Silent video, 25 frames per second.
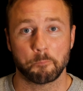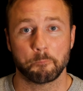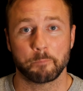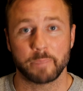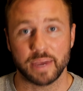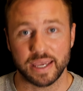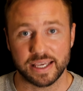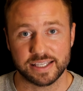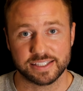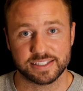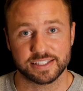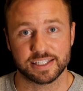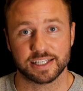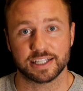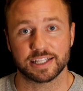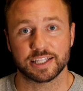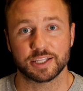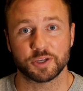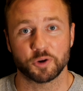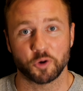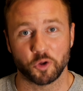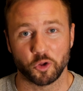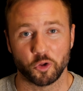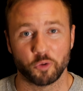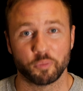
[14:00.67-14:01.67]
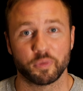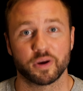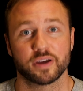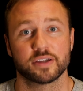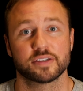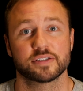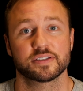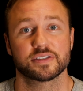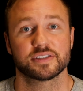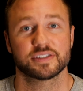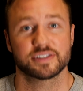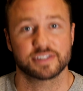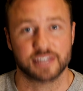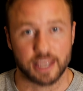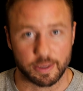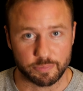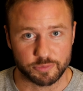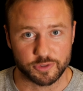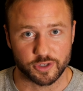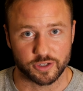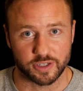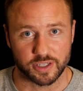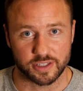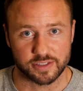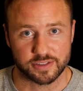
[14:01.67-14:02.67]
basically almost
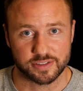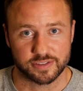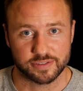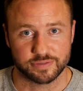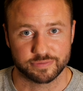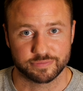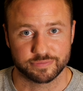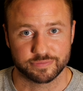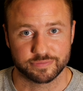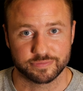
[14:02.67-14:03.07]
stepped on us.